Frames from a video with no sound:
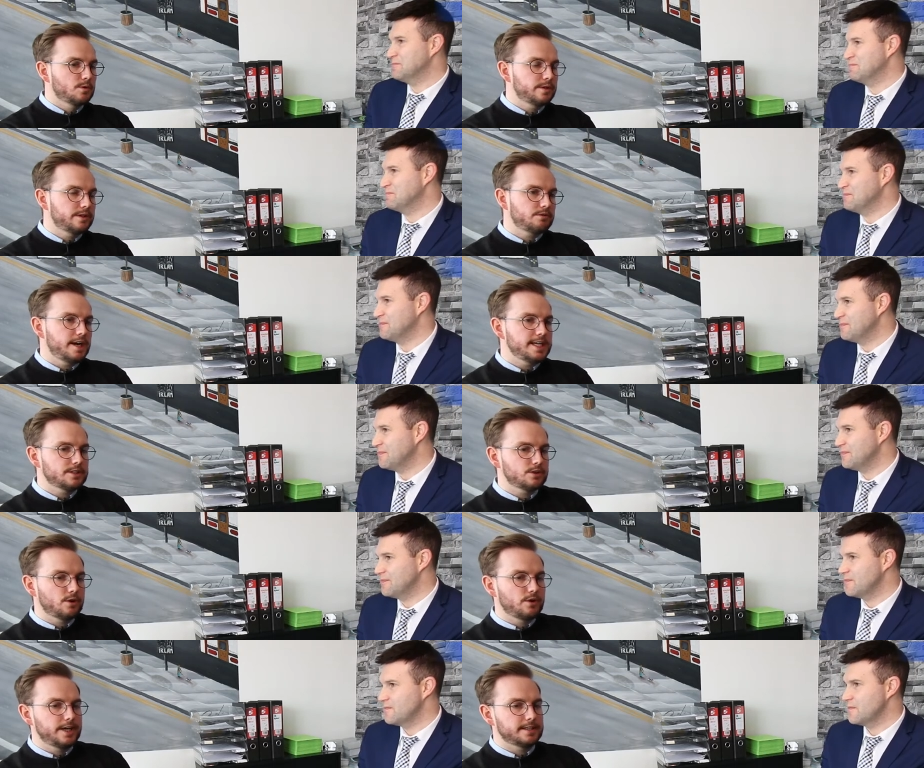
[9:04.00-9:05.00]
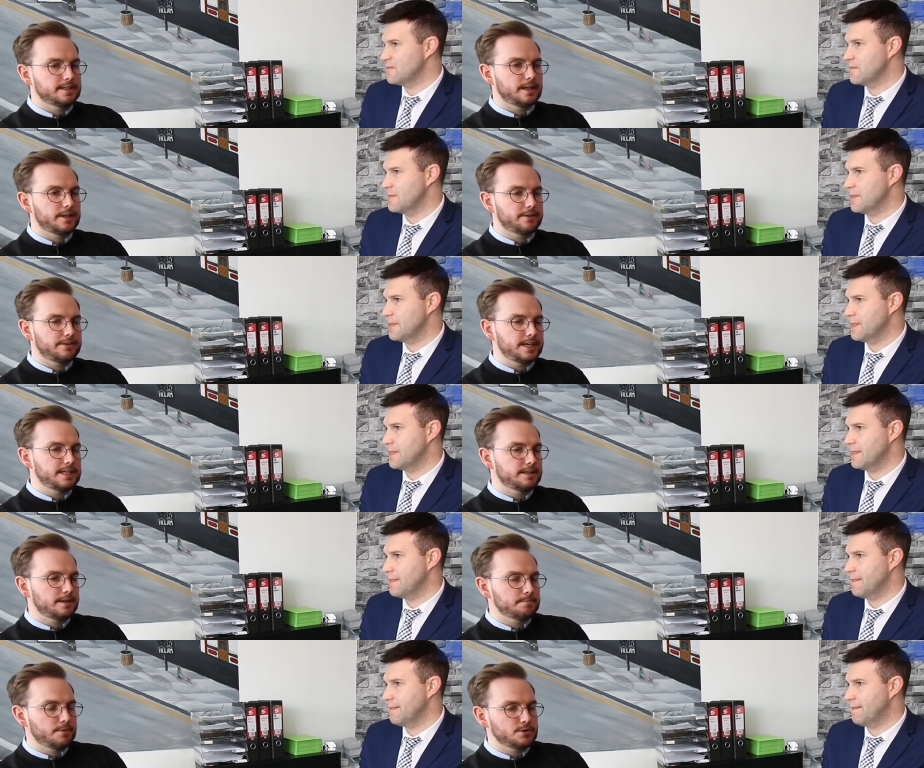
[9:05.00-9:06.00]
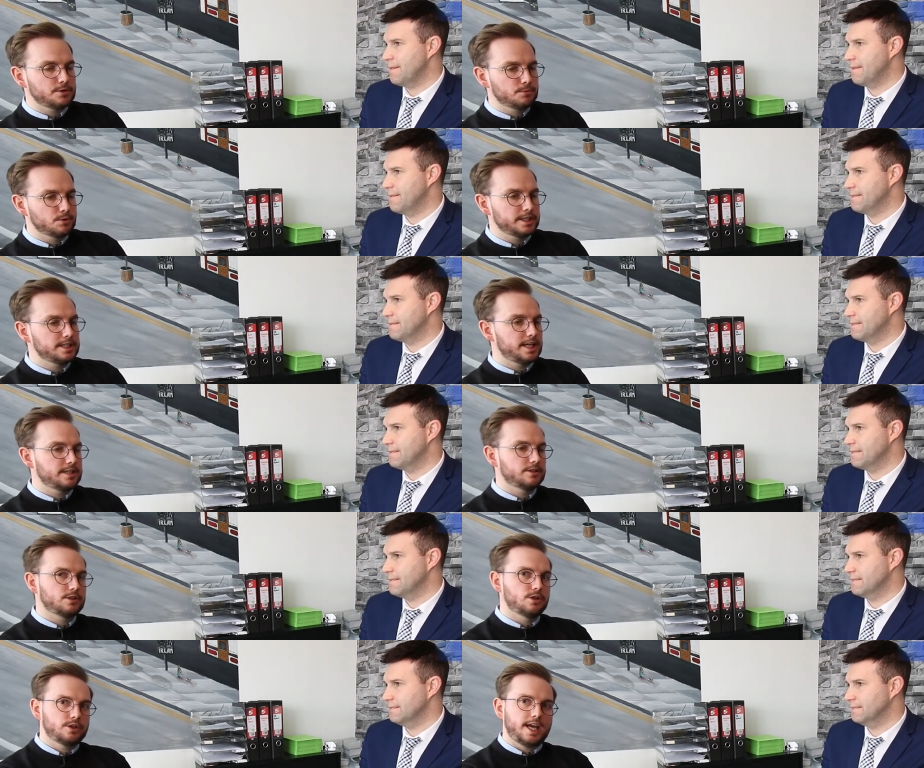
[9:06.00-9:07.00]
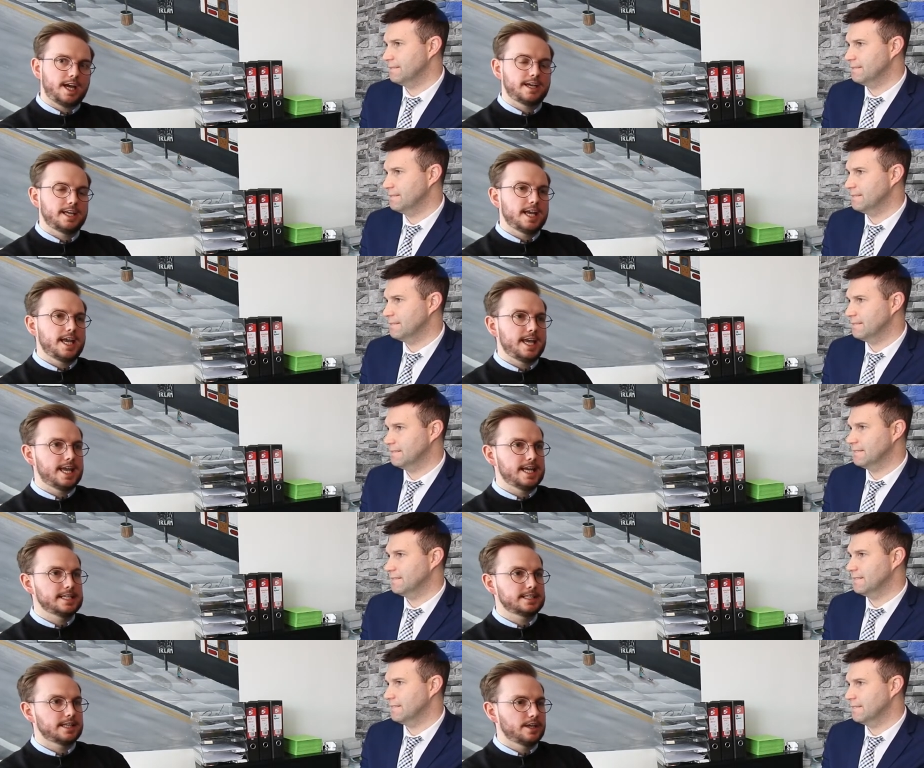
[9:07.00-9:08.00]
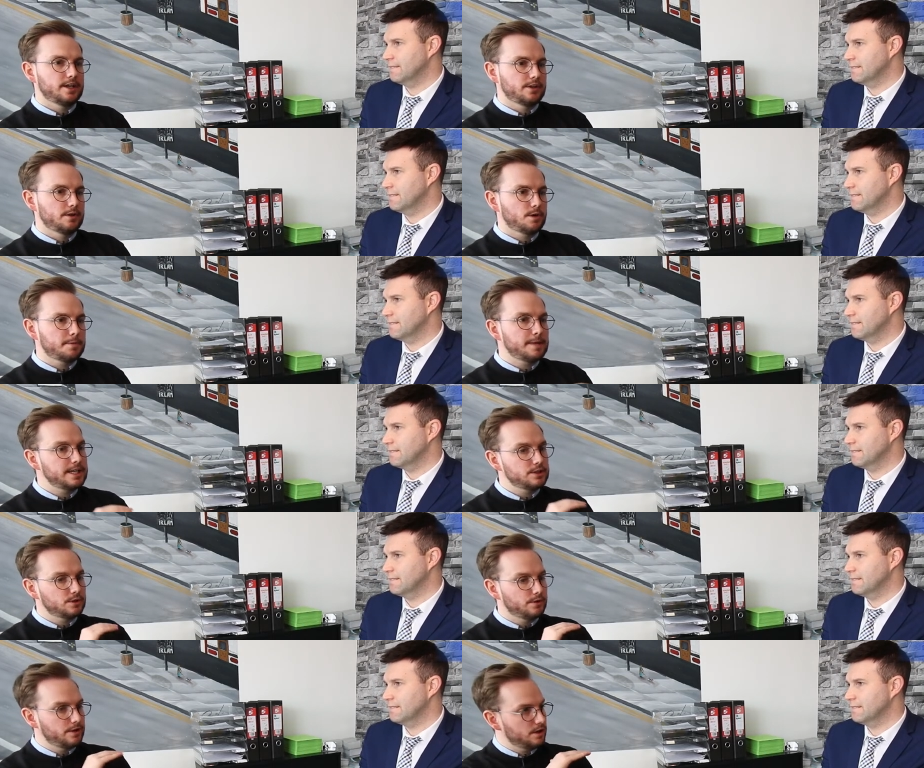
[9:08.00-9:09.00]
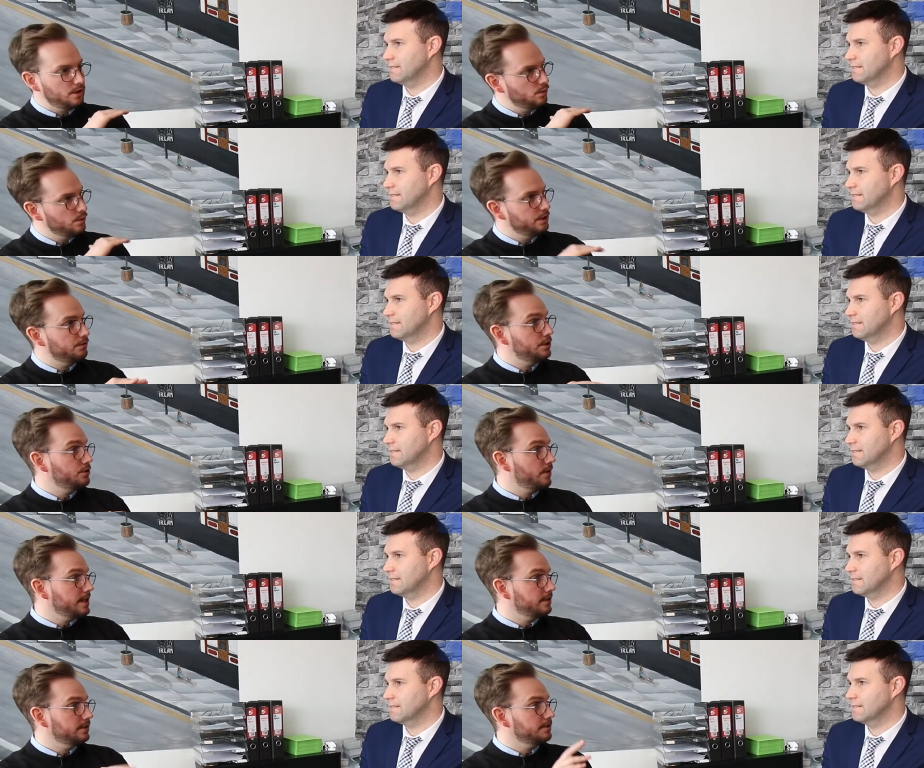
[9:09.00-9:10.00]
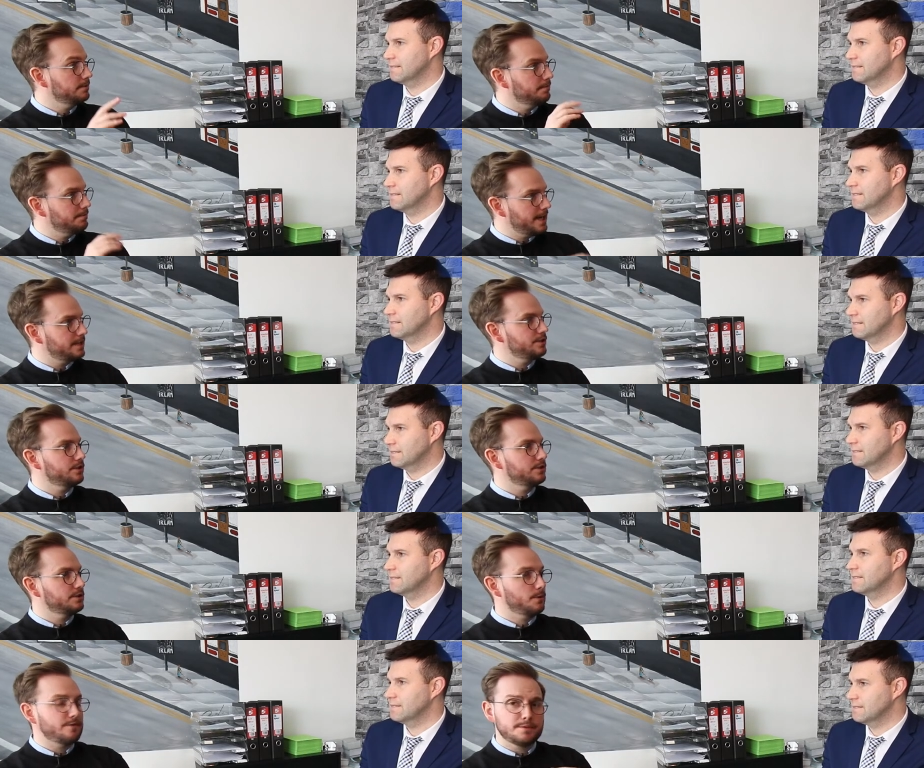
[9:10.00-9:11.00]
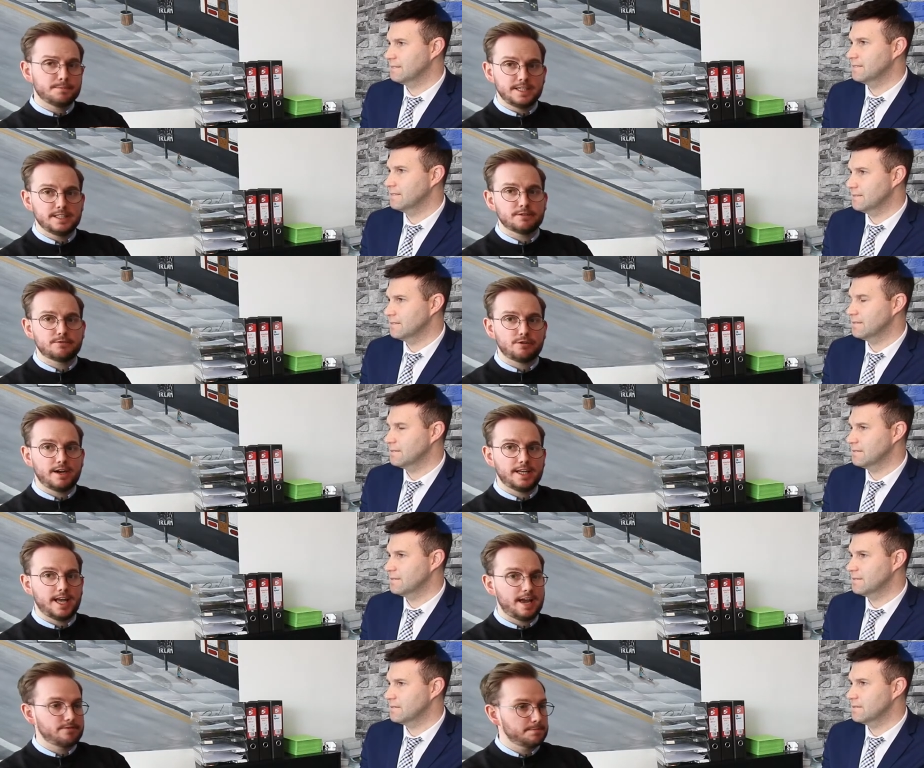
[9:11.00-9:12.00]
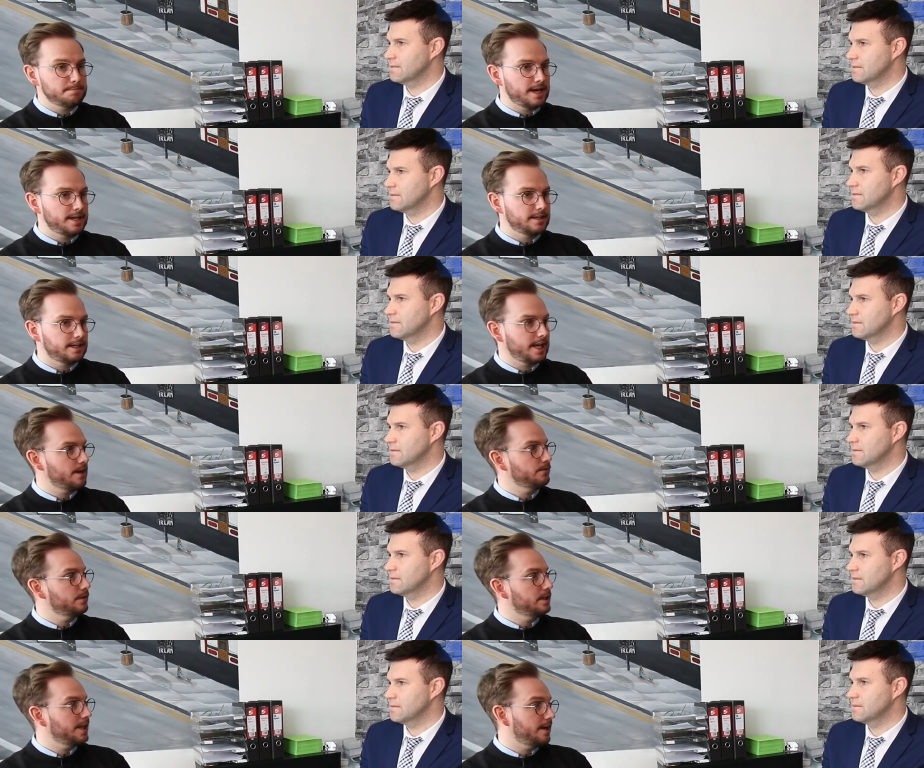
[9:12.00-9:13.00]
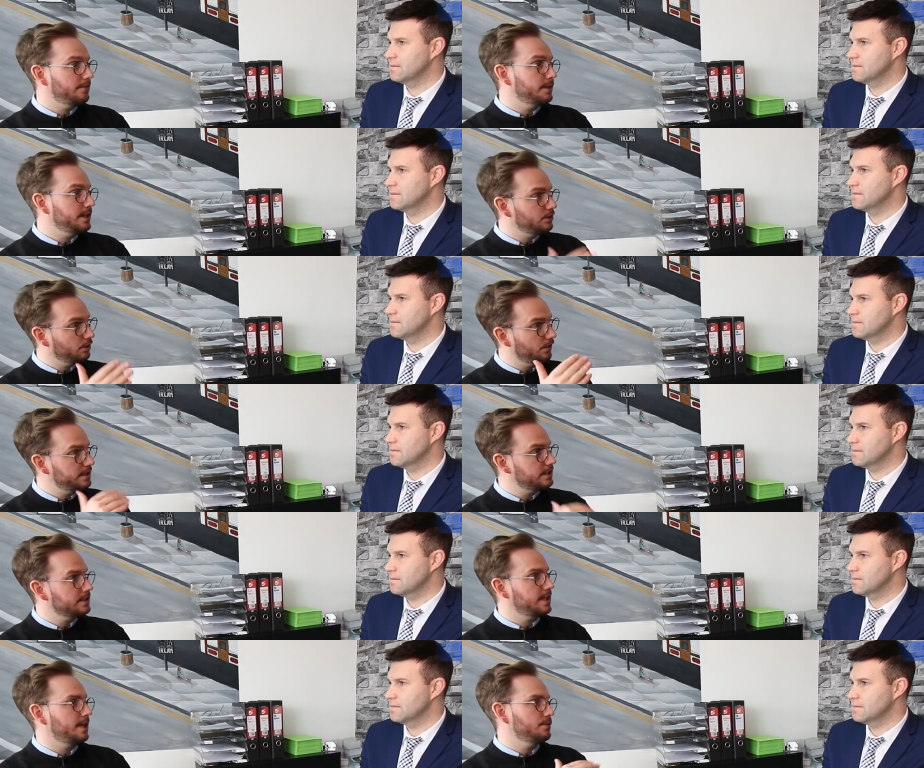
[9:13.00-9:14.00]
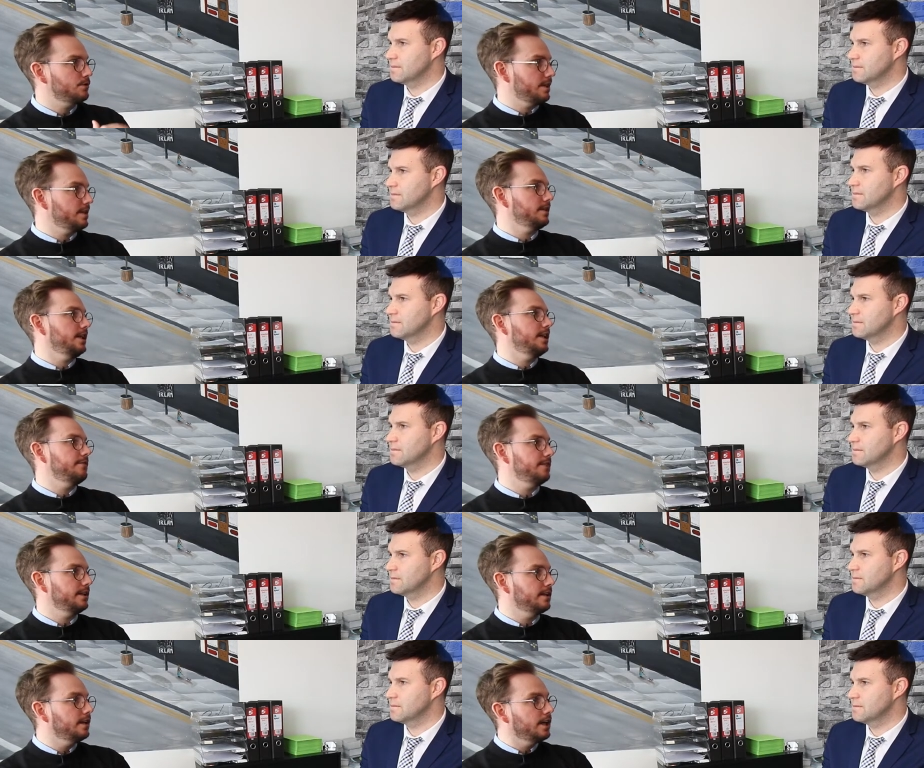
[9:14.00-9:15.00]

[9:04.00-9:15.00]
Speaker 1: with credit scoring, the thing that most mortgage lenders look at is they want to make sure that all your addresses match. So every piece of credit, every bank account that you have, make sure it's the same address that you live in.